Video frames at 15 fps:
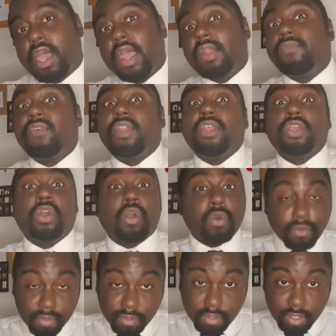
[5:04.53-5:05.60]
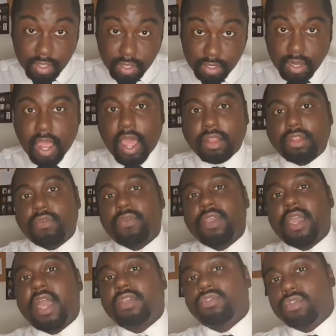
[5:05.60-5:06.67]
and video that I had to
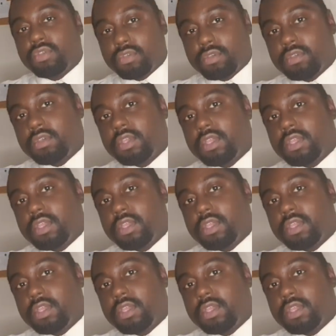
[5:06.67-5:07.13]
react to,